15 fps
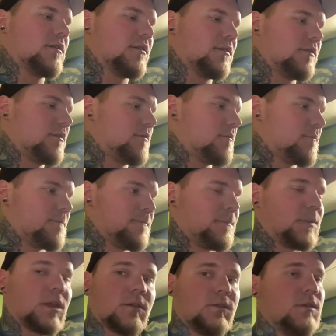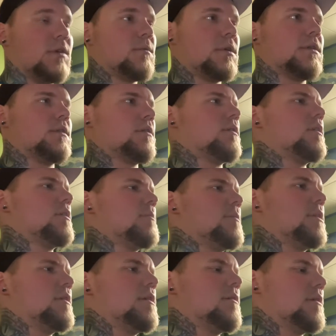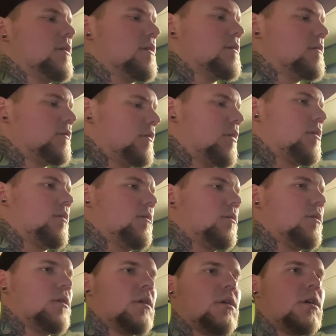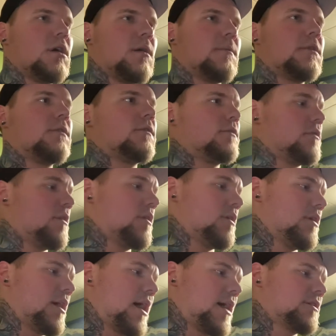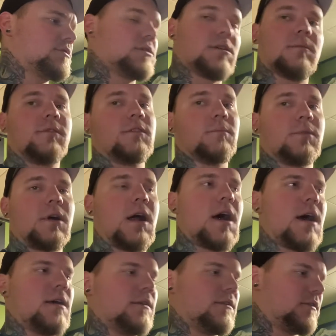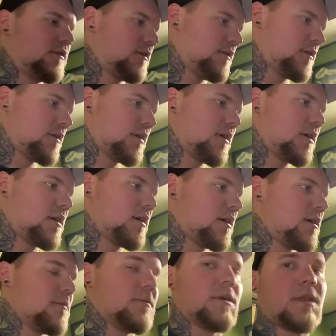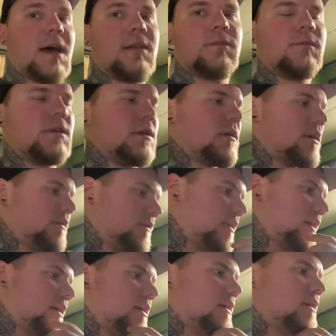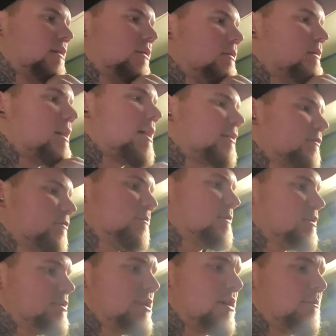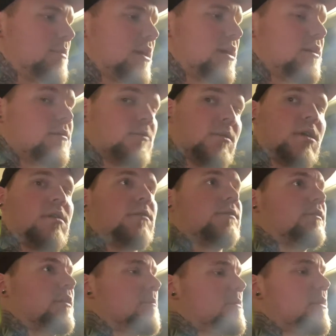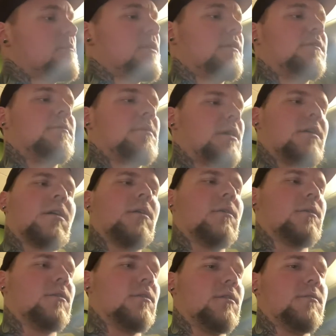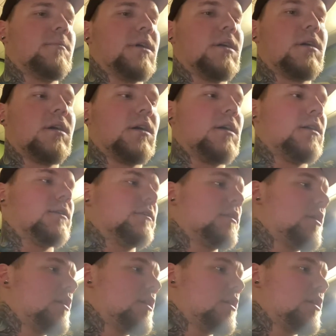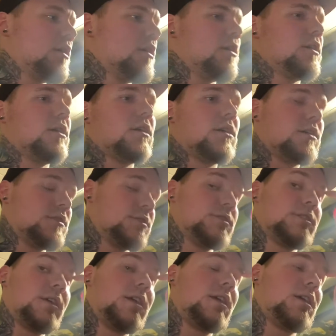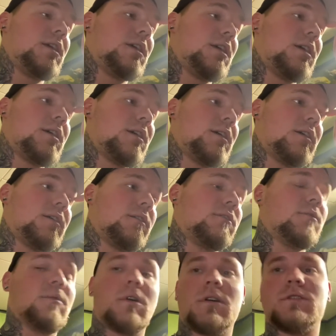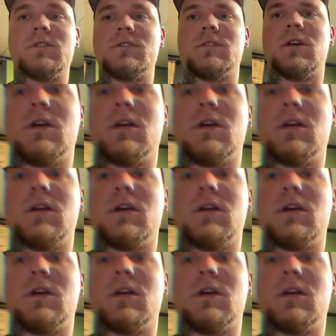to see what they're gonna be doing. So I'm gonna start, actually I'm surprised. My last video I said I didn't get no locks from the champagne. Well, something must have been going on because she is, well, I'll just show